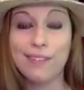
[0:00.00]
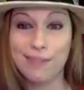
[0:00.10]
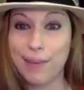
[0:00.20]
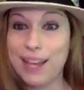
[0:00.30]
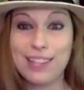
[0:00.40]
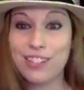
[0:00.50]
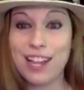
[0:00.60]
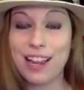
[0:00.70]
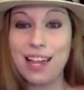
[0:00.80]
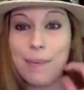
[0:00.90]
because there's
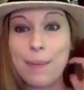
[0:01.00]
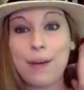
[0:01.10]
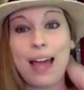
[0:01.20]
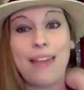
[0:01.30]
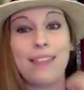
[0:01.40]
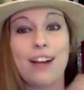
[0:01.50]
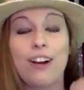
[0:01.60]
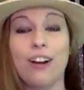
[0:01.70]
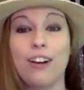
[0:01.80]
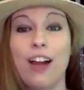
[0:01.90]
not a lot of people and
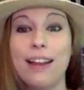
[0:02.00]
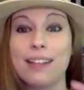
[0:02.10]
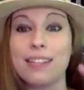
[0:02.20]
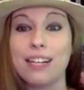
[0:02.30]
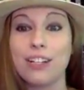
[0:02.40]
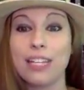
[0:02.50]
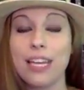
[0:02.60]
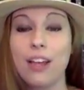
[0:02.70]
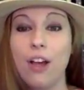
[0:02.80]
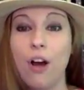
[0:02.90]
they're not necessarily